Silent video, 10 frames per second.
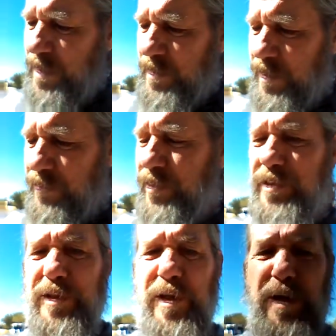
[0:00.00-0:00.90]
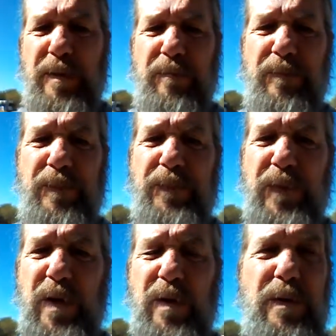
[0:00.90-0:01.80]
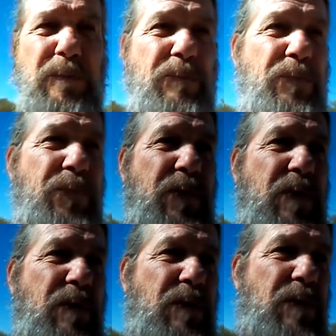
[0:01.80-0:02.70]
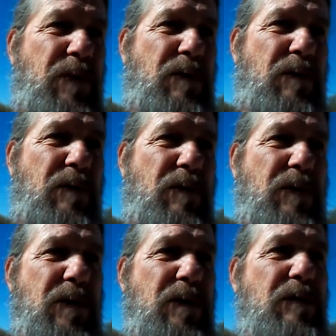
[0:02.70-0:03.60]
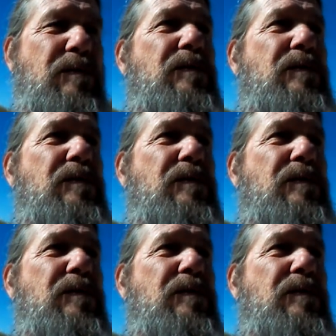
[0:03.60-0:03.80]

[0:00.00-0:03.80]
that different today, you know? Well,